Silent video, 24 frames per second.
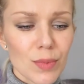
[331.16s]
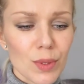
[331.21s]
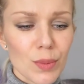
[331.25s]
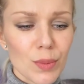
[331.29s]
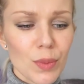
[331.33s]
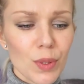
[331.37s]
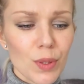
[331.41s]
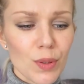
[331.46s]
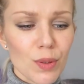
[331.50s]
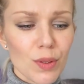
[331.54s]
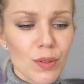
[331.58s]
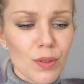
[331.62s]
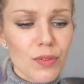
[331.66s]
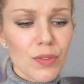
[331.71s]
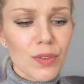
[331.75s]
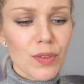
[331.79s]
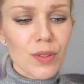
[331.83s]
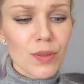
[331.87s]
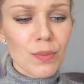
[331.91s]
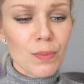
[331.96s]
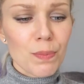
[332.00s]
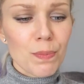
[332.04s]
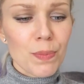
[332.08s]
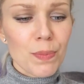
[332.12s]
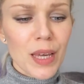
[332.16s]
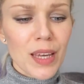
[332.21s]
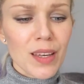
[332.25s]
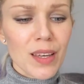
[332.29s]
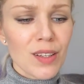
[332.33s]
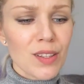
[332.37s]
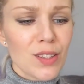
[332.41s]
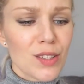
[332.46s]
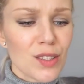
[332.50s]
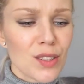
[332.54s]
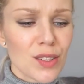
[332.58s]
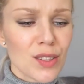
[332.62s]
beautiful
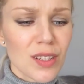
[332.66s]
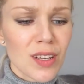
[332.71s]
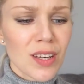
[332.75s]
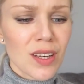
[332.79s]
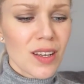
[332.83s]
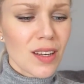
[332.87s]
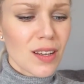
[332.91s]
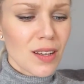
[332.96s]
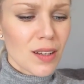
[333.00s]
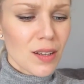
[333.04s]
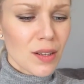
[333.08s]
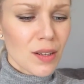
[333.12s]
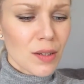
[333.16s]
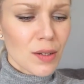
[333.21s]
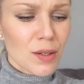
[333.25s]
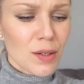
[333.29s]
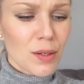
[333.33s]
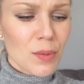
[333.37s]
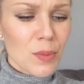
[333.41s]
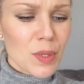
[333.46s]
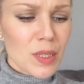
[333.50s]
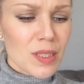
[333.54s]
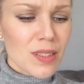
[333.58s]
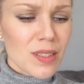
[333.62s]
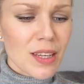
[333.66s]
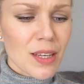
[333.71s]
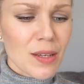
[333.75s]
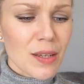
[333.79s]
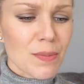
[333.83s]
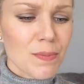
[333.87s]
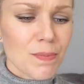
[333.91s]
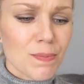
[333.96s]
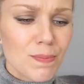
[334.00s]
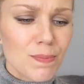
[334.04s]
beige, almost like,